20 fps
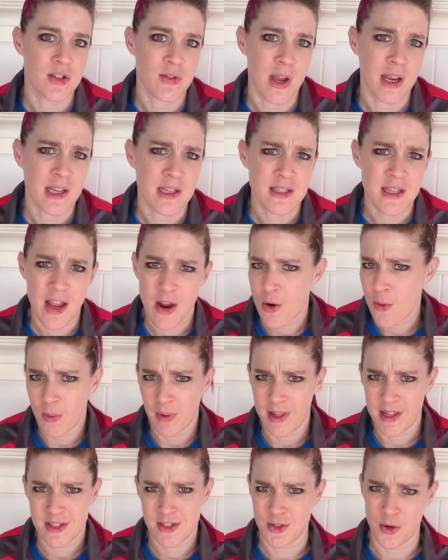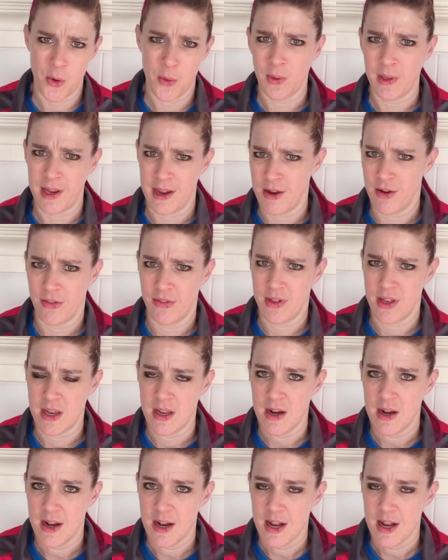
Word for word: So I can say, oh, well, that's totally healthy.